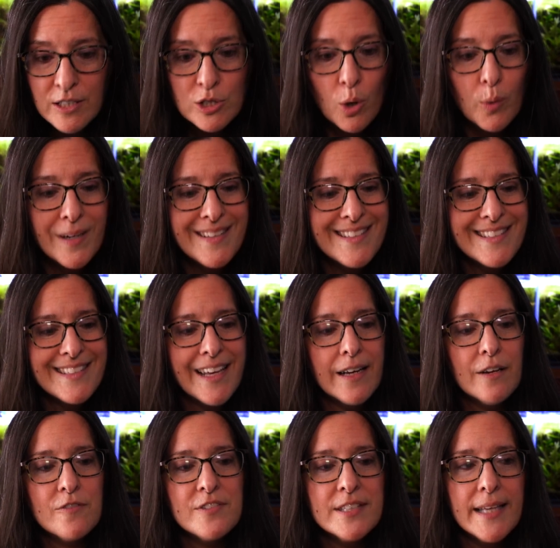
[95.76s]
So instead
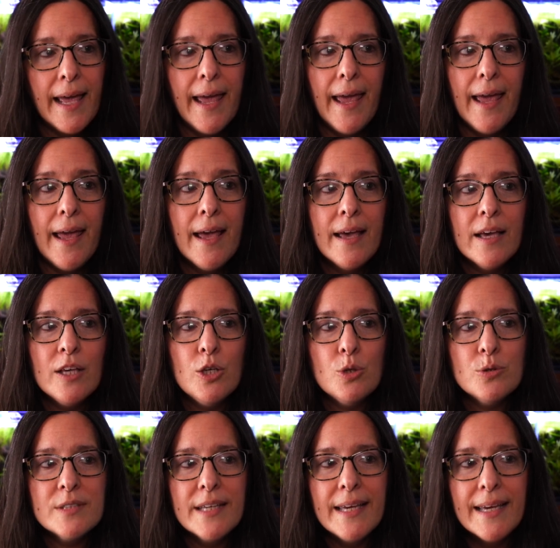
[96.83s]
of, say,
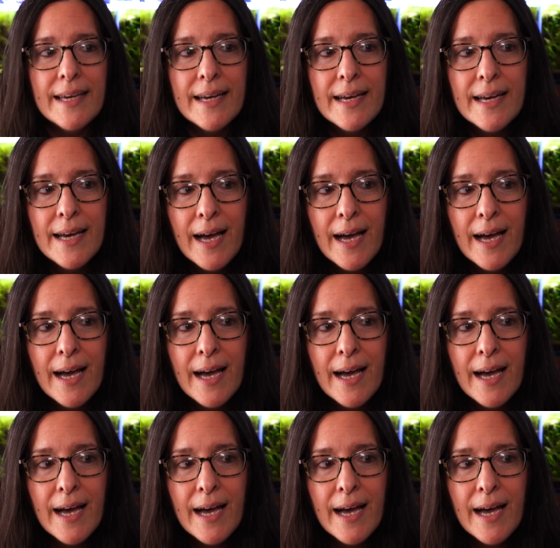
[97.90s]
using,